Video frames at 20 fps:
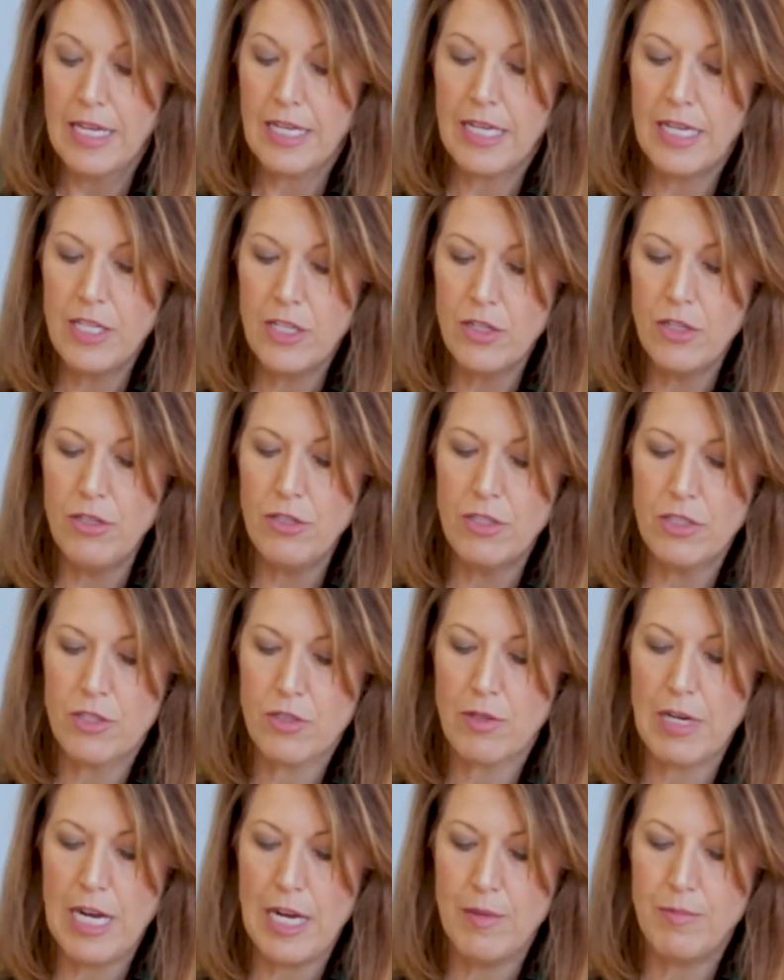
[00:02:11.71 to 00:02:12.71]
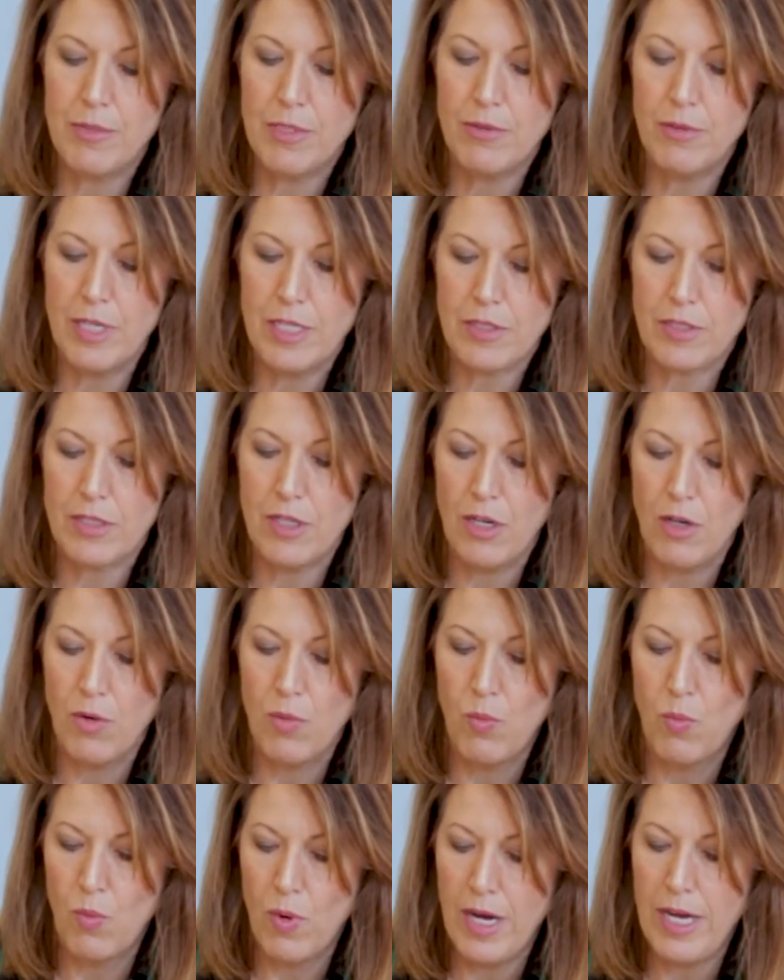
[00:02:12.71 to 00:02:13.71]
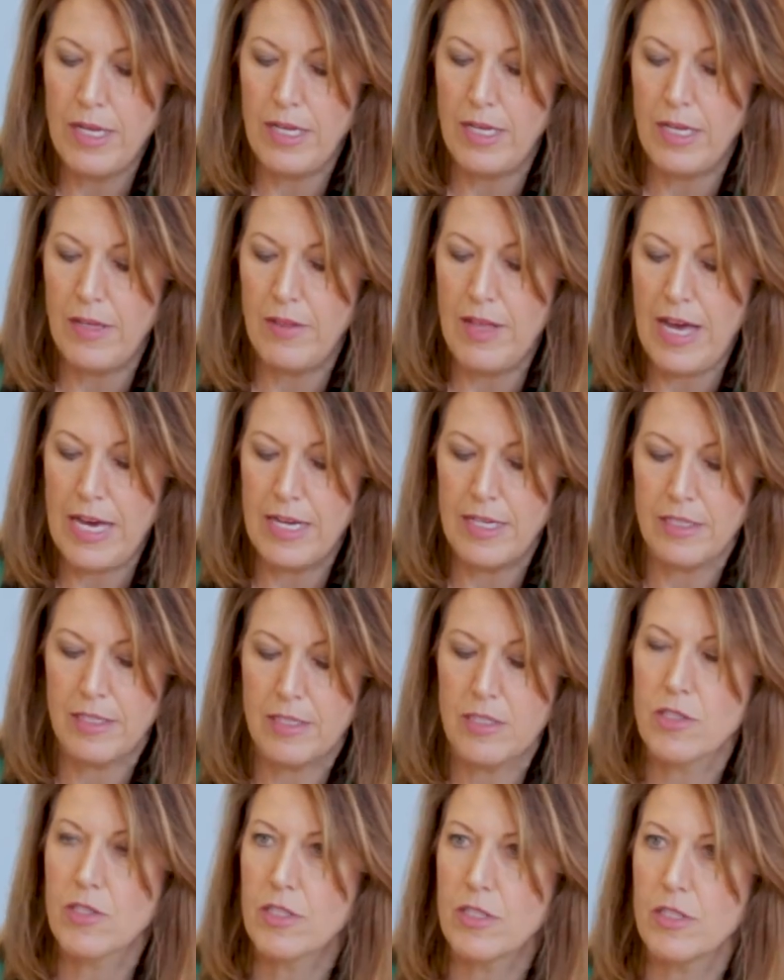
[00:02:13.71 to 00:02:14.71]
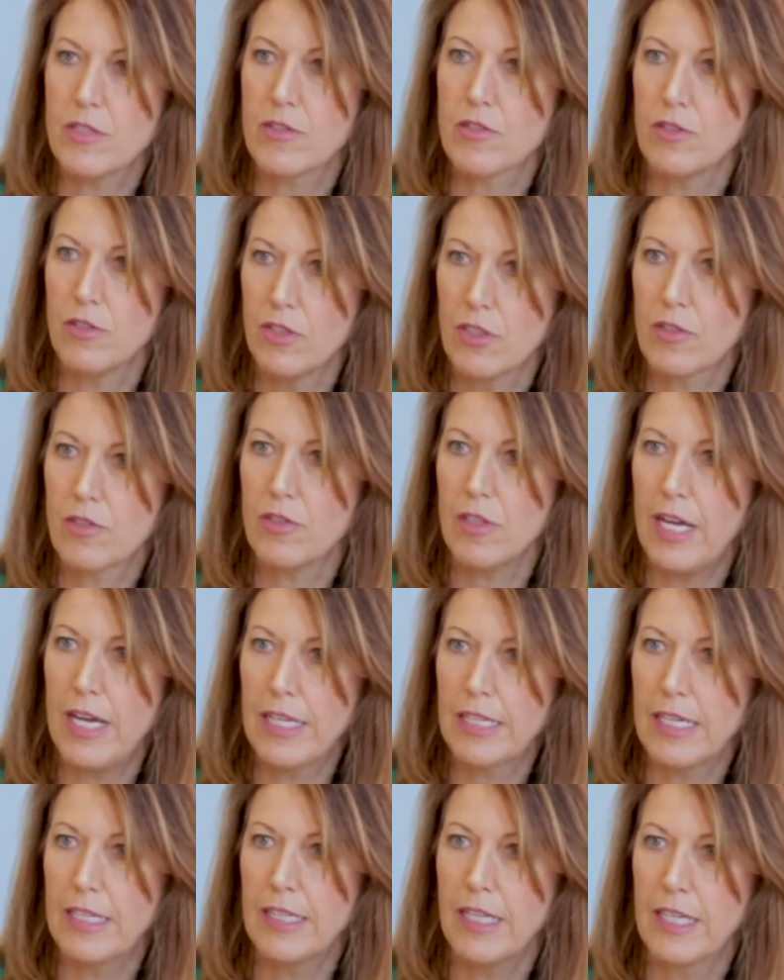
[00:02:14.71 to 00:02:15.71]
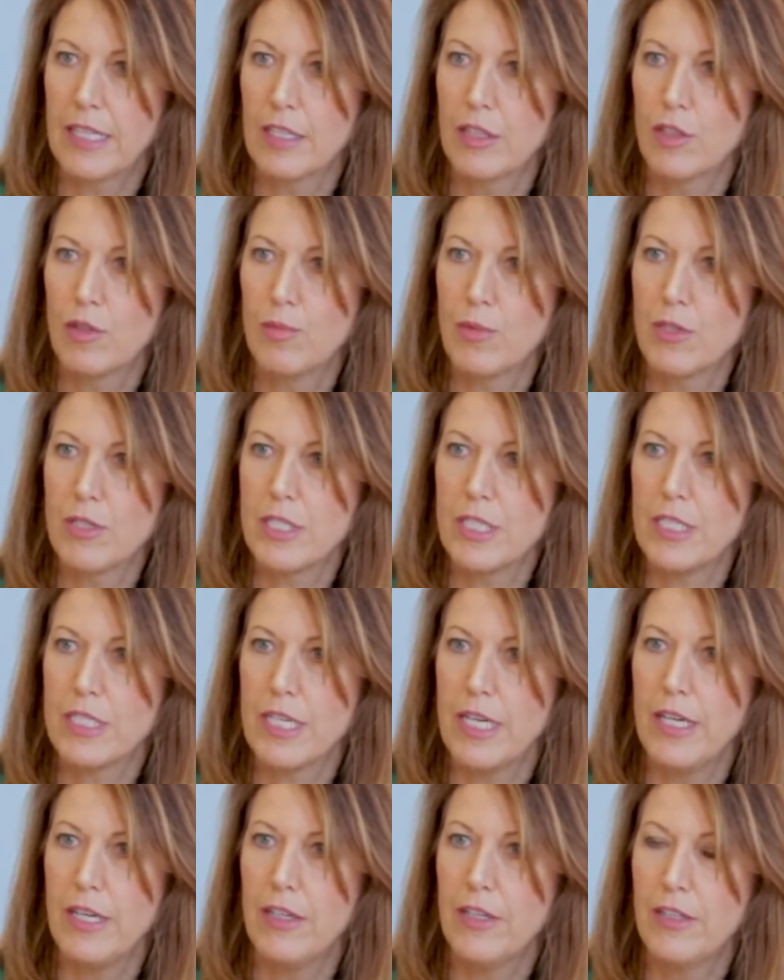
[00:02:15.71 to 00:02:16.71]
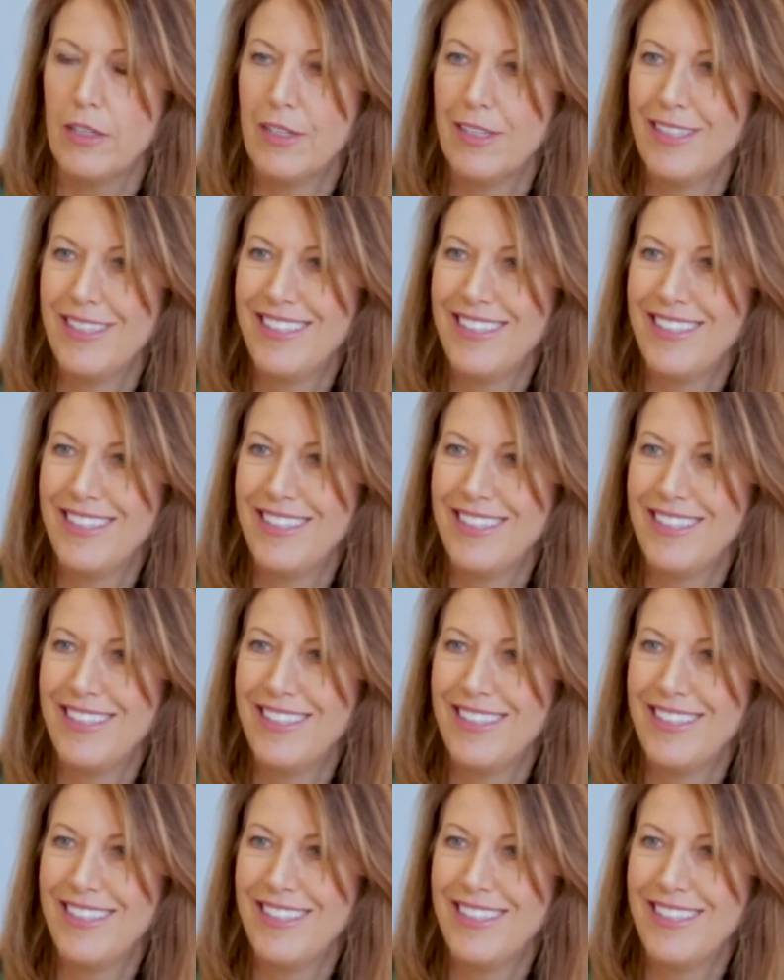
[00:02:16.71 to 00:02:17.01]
Can you describe to us, though, what that assistance looks like? I'd like a little more detail.